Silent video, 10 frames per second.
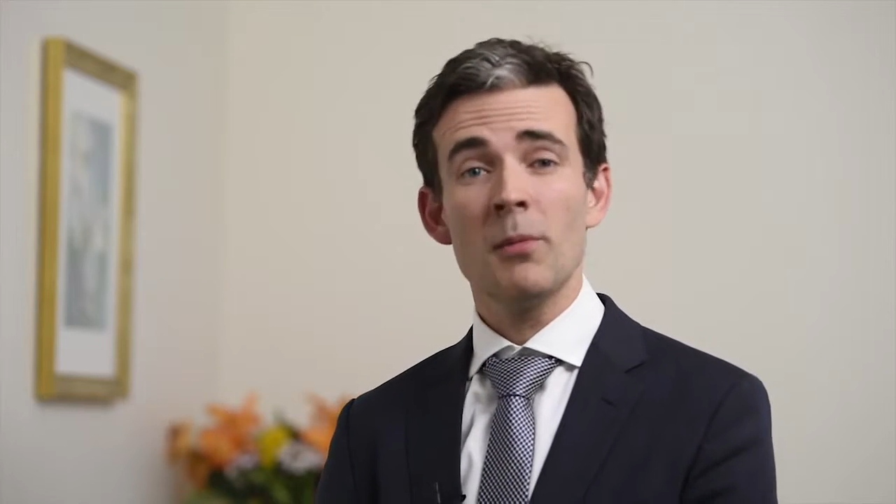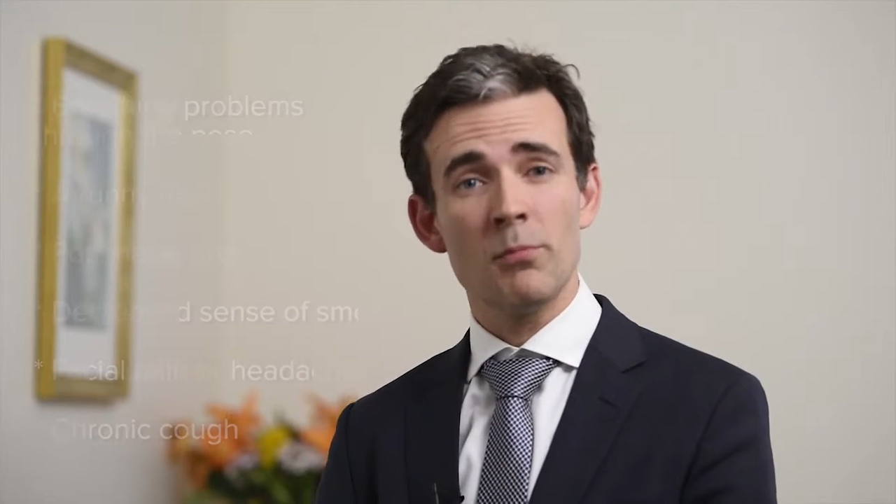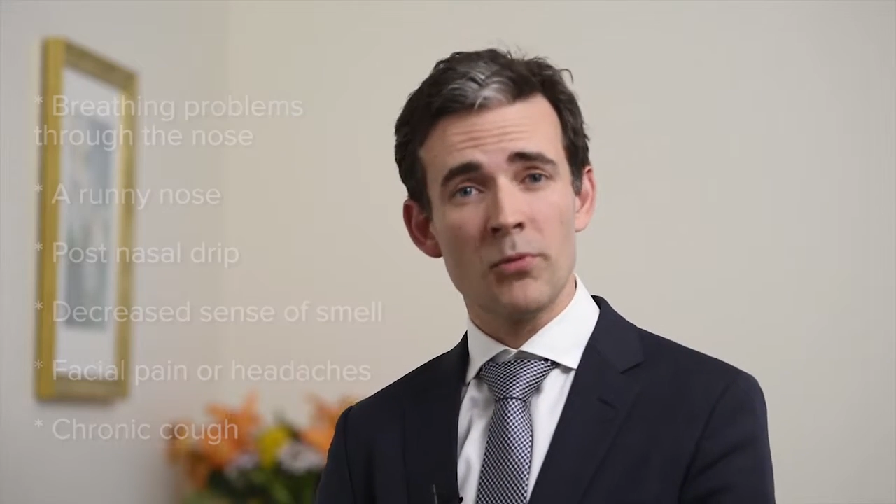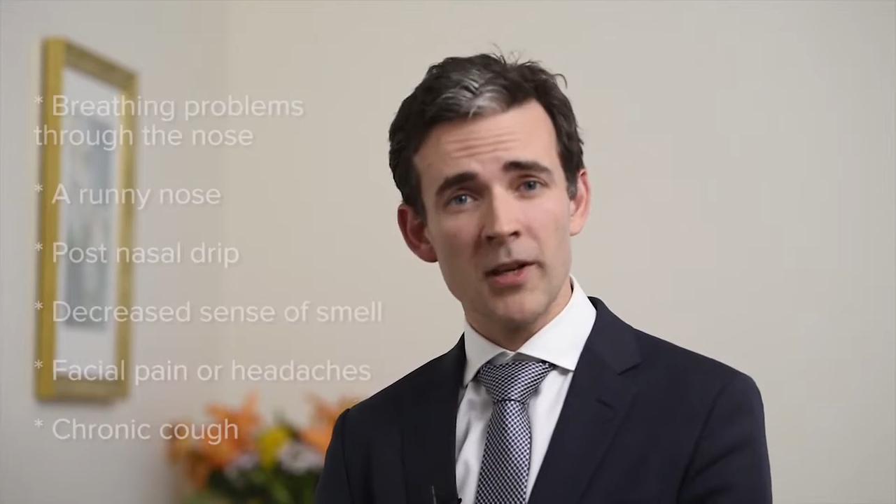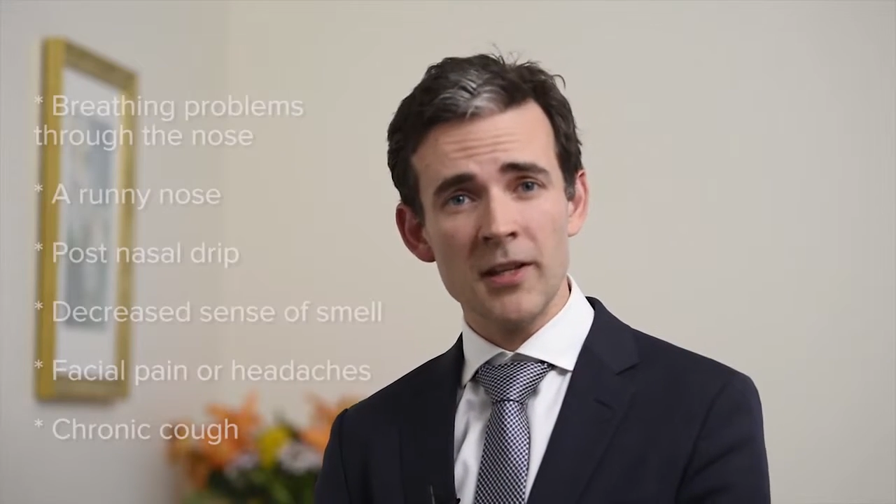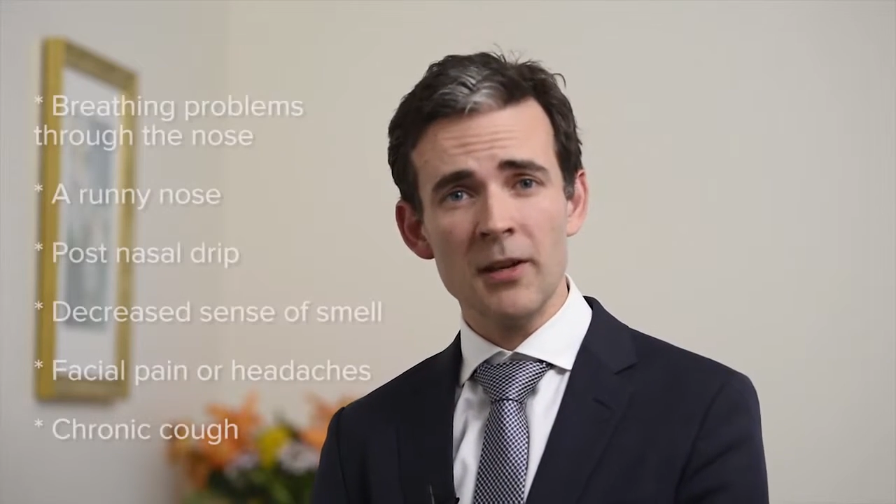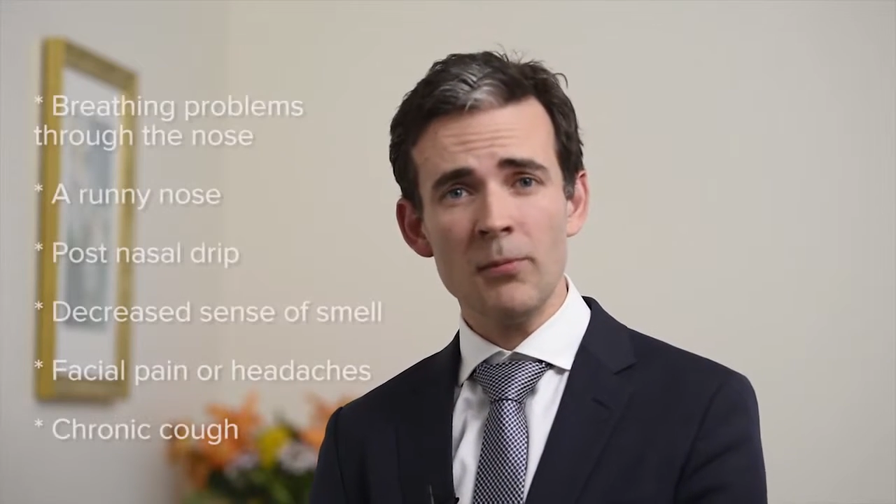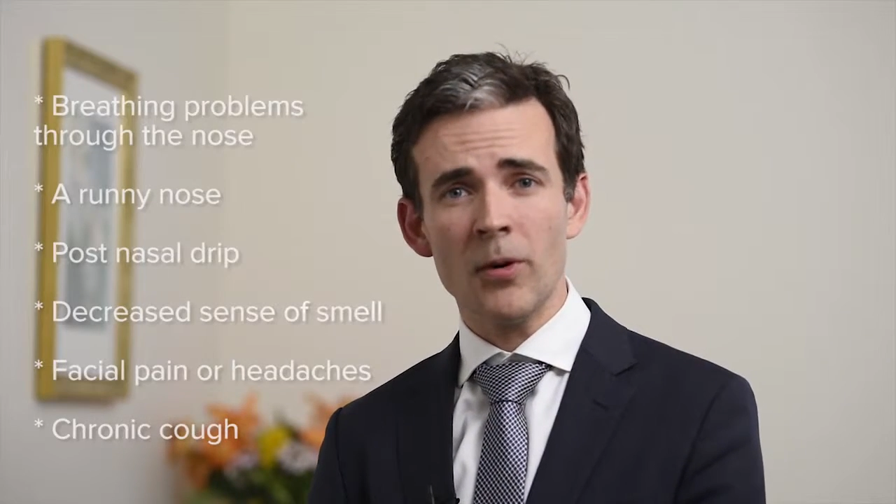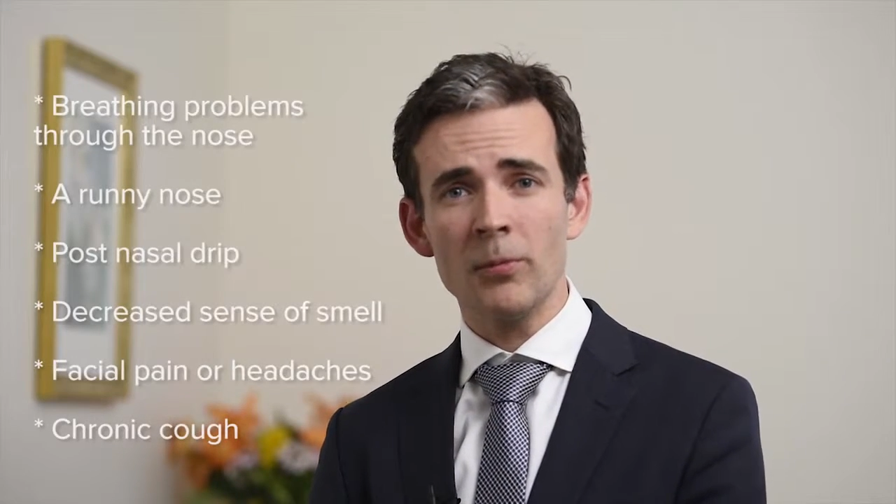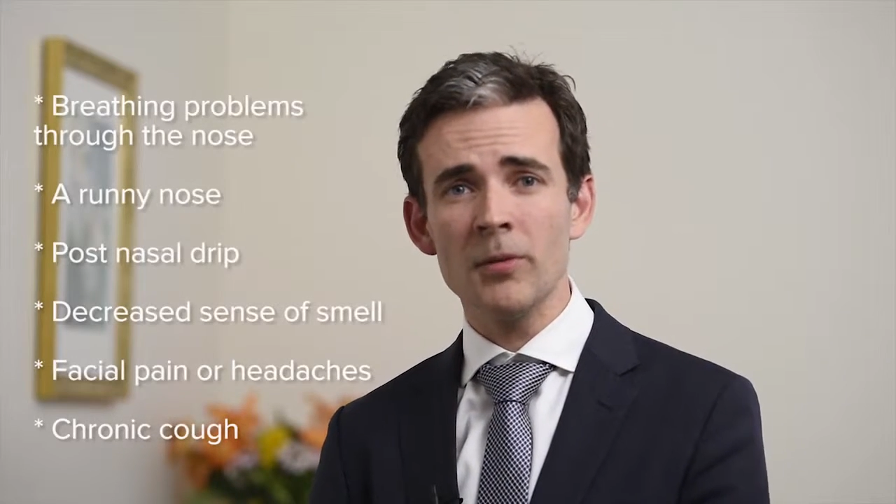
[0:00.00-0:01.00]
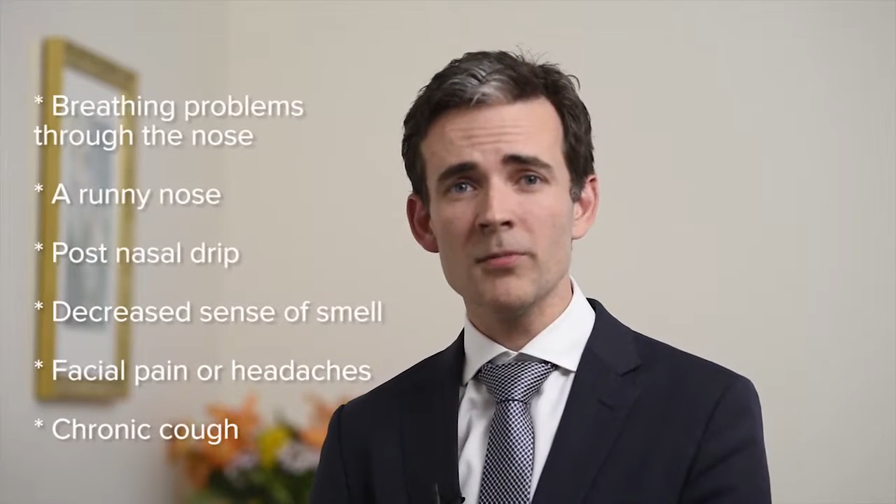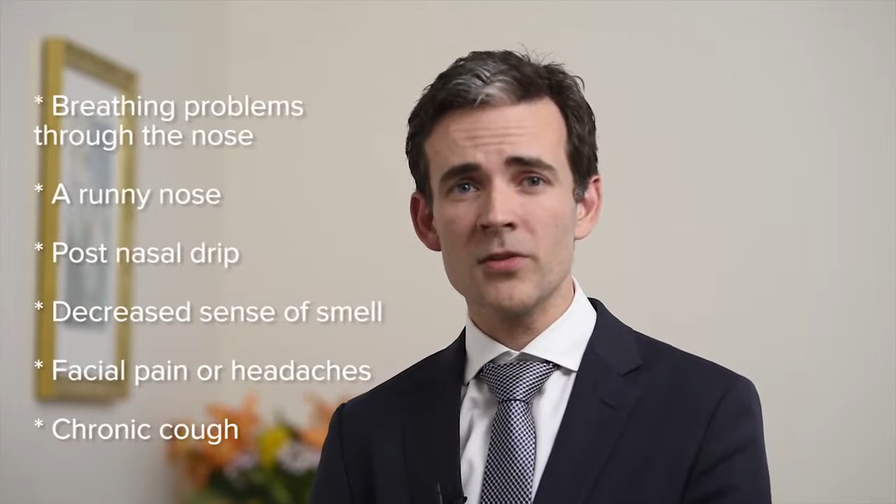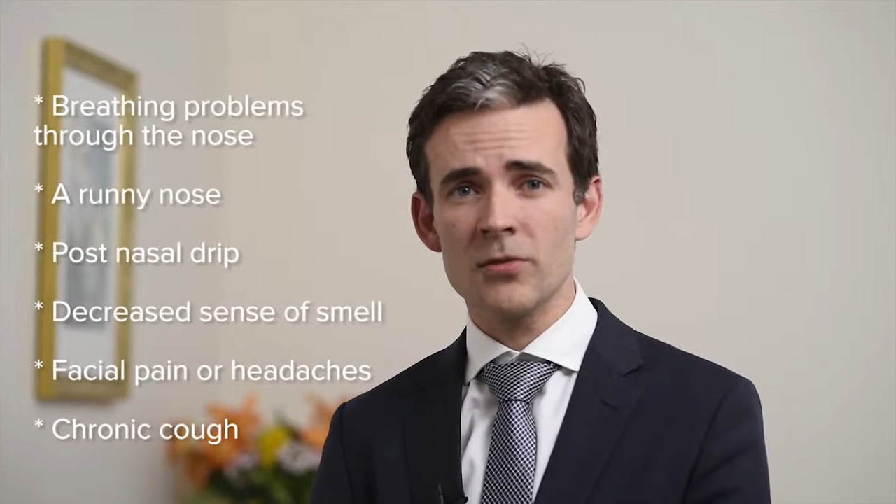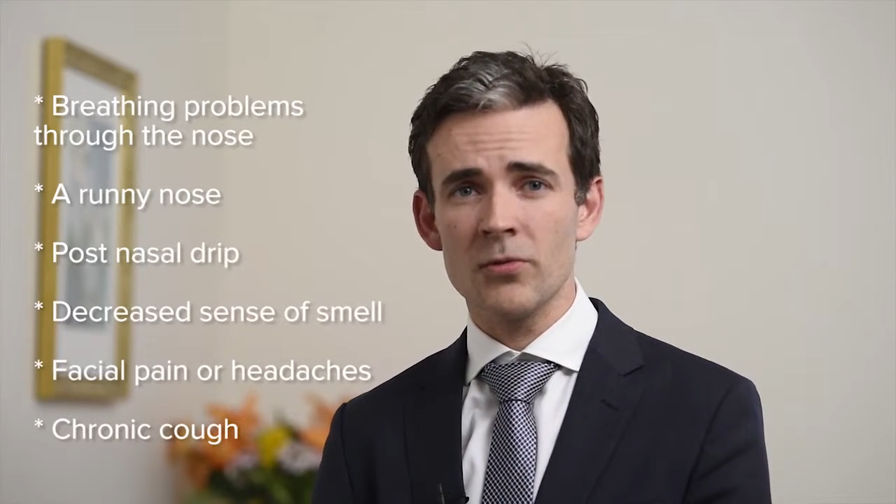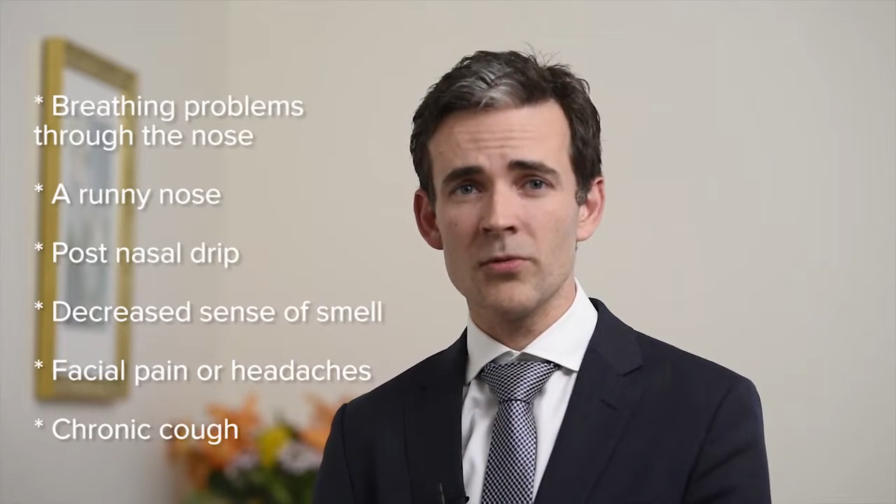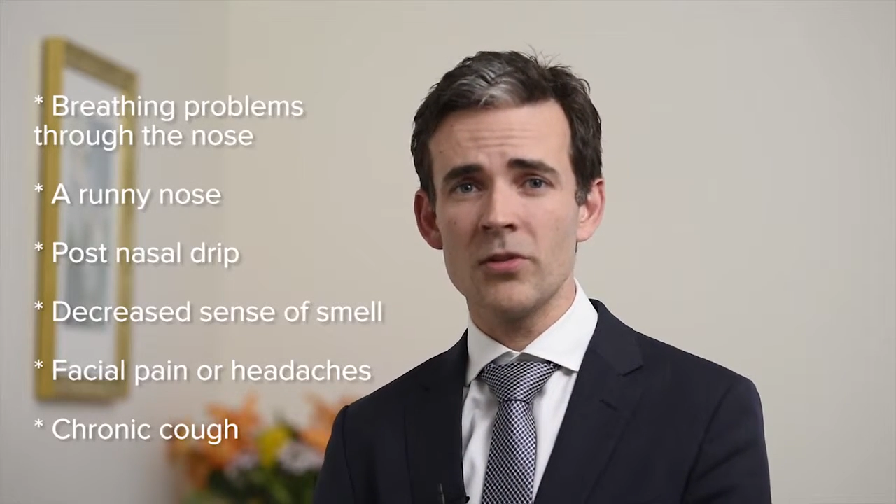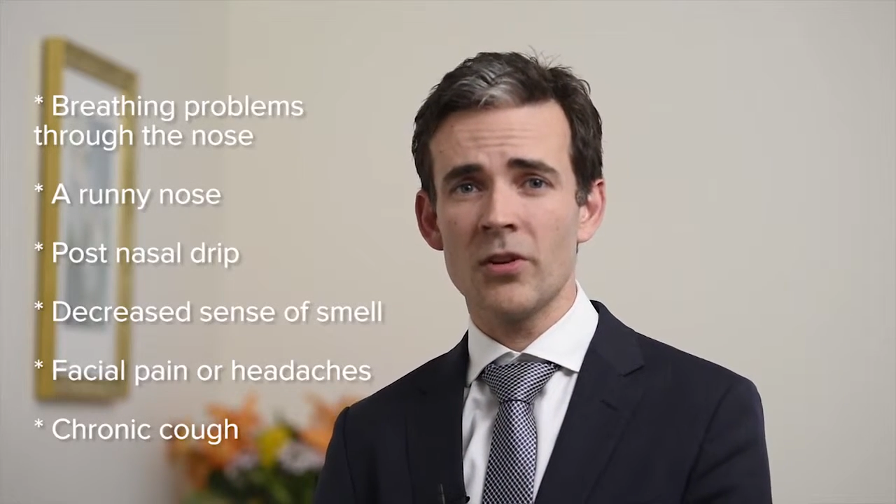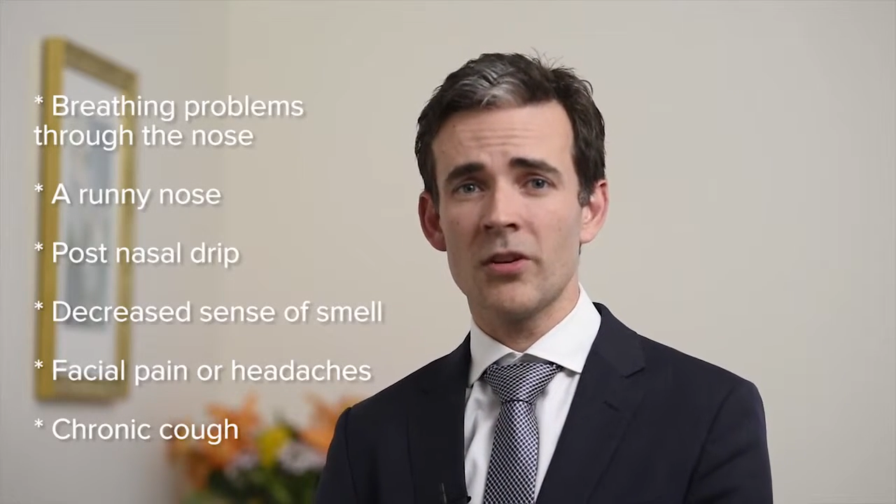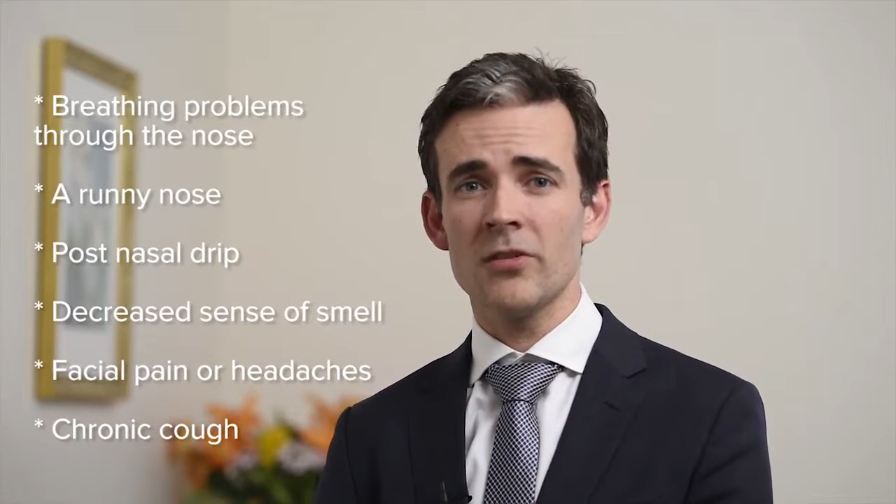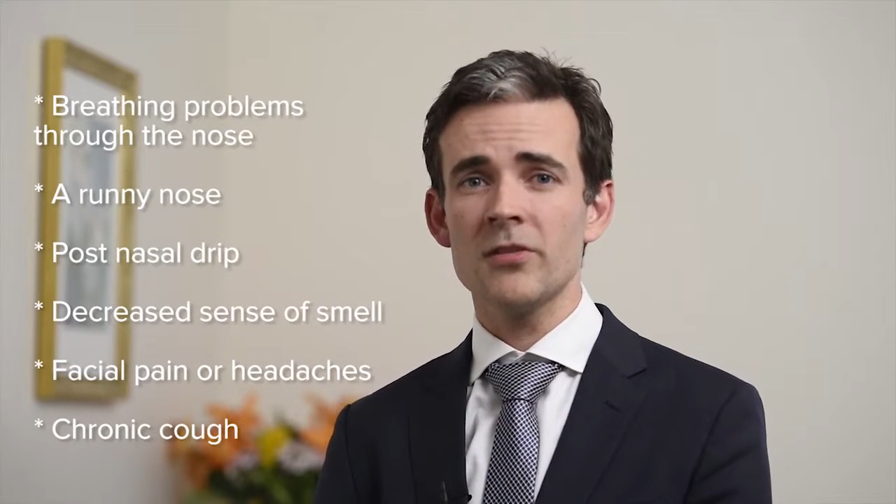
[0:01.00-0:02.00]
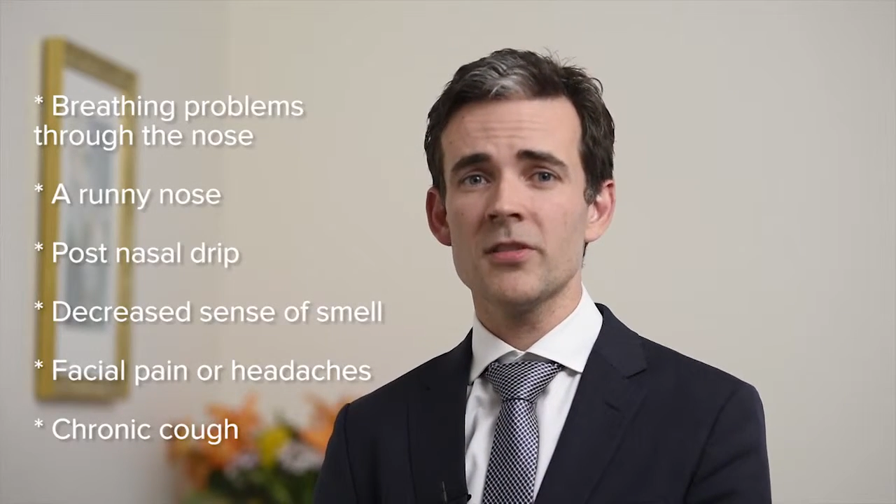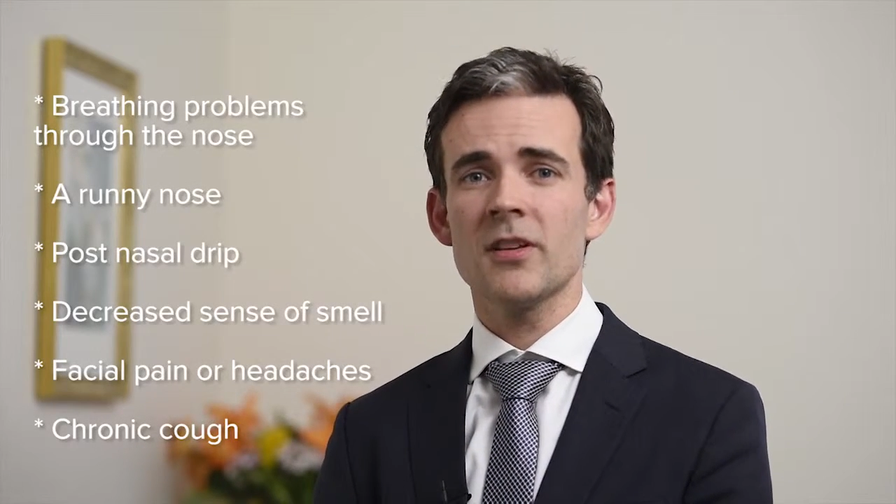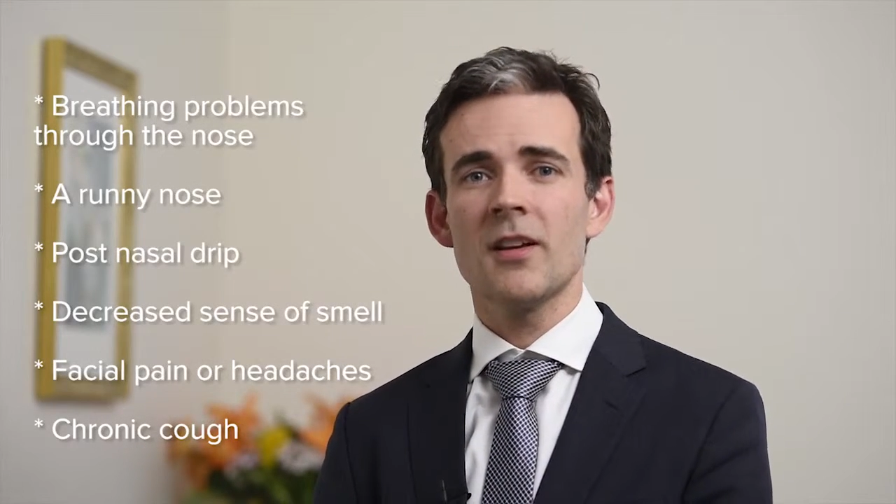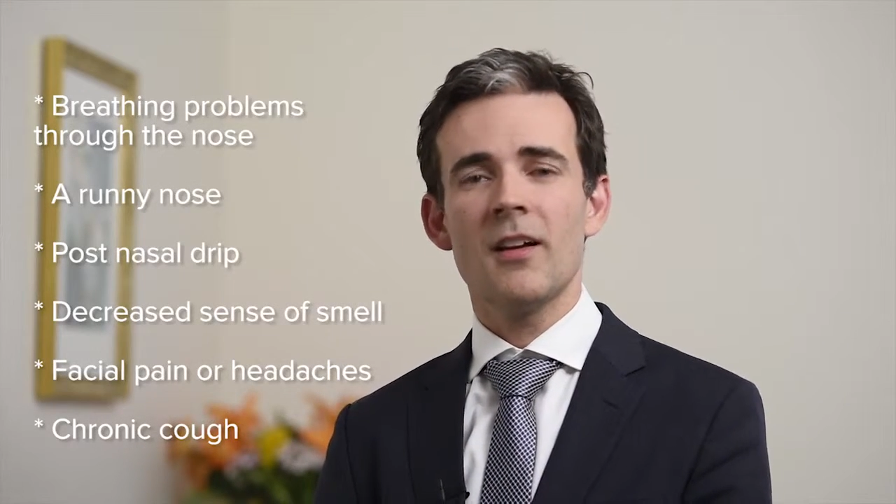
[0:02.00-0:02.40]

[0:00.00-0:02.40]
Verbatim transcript: breathing problems through the nose,